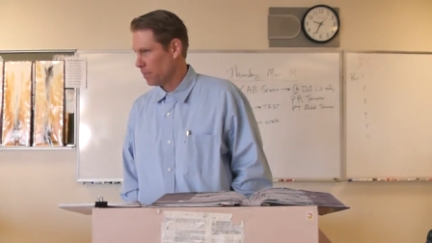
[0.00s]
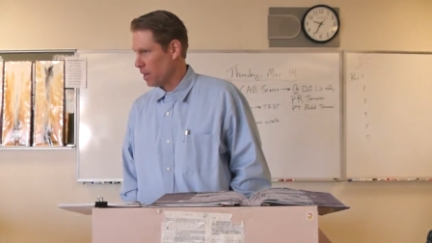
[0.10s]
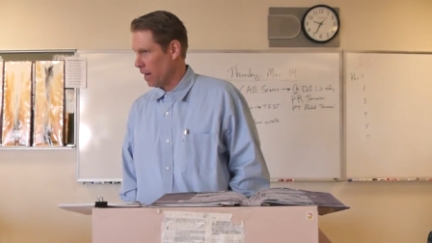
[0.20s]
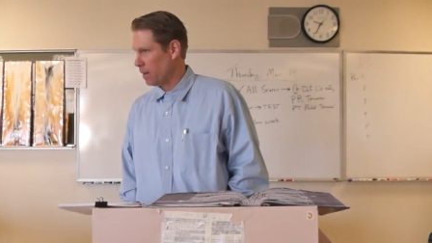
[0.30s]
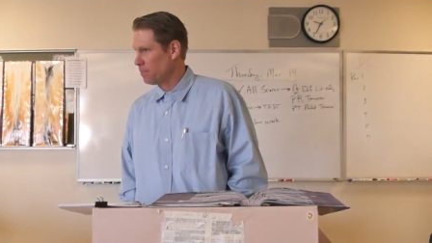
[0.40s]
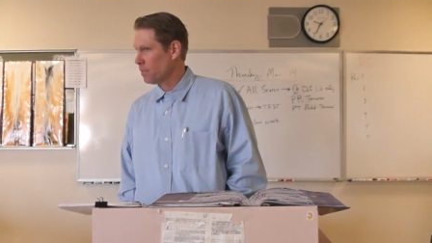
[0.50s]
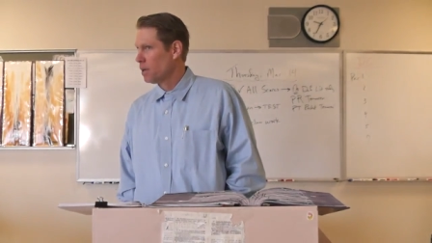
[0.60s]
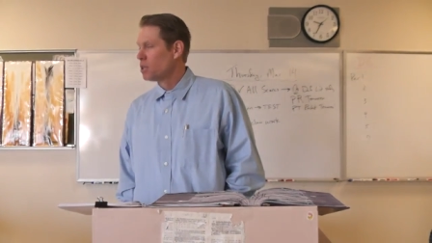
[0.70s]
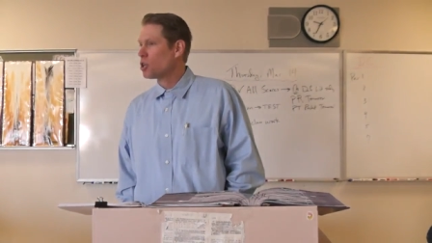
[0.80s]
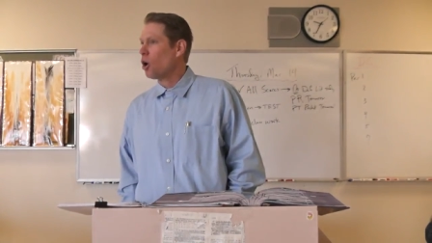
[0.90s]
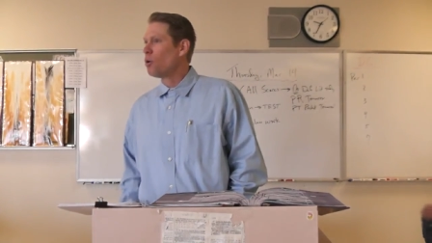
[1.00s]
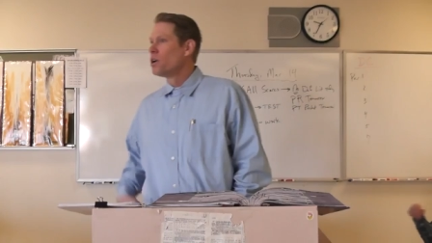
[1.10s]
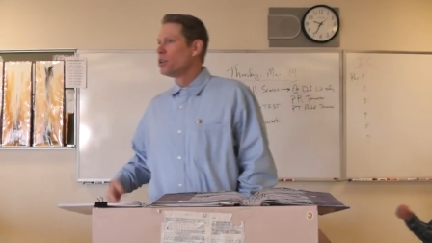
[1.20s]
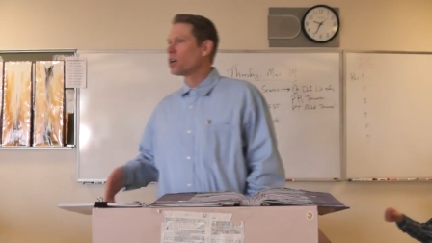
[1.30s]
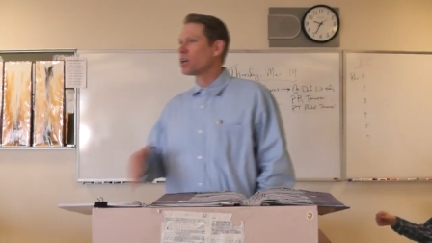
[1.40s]
Okay? So
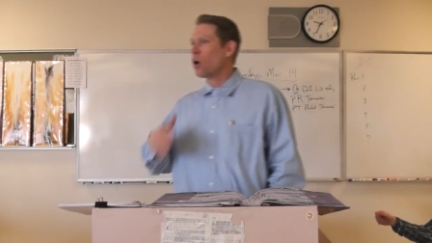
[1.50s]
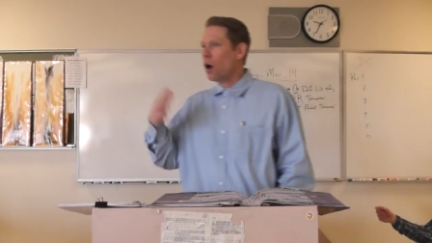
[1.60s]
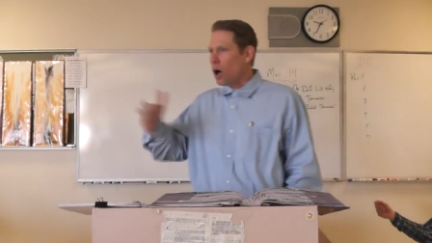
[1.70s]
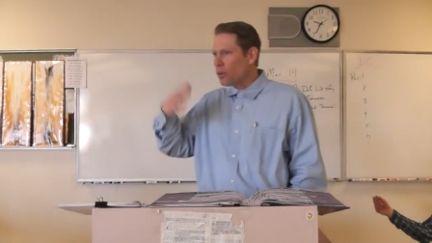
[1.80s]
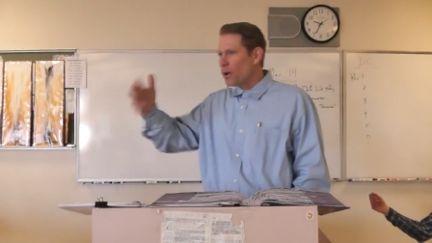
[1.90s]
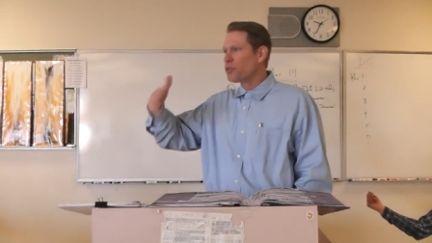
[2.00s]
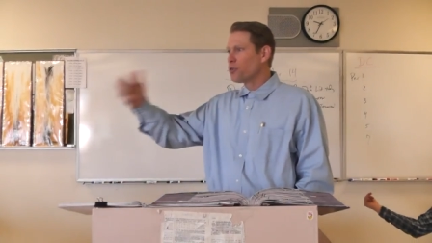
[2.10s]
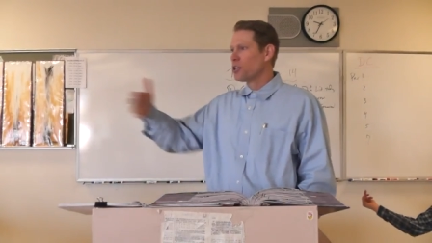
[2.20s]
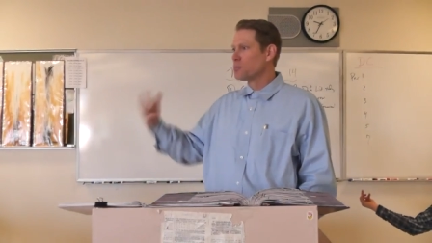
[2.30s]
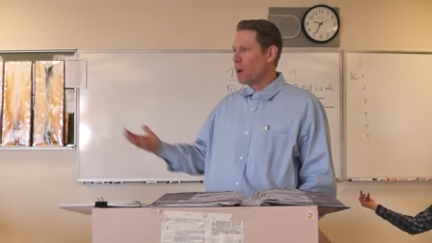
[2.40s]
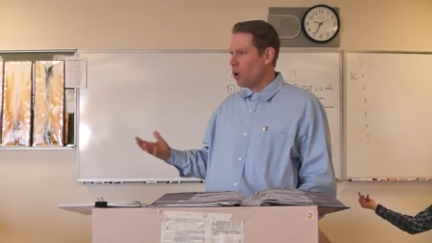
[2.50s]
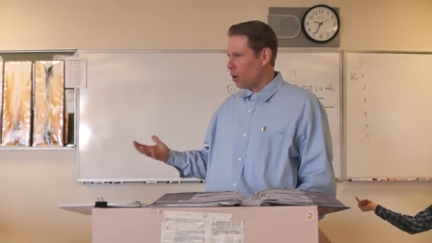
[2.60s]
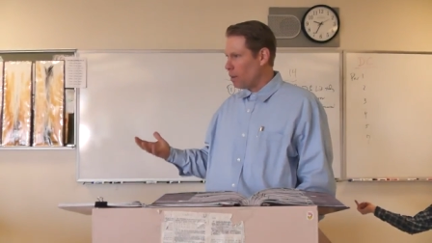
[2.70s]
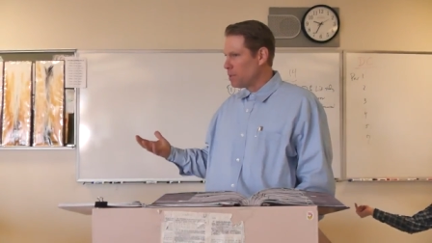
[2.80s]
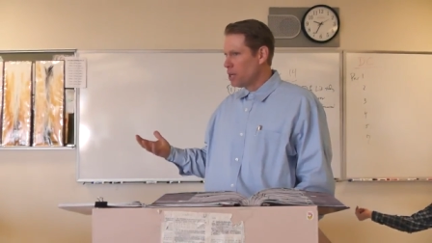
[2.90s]
you're going to go all the way through this
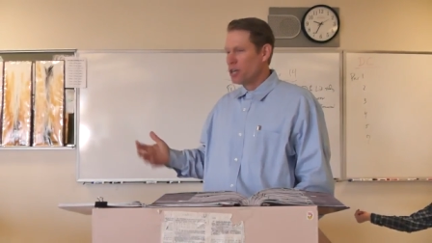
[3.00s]
poem.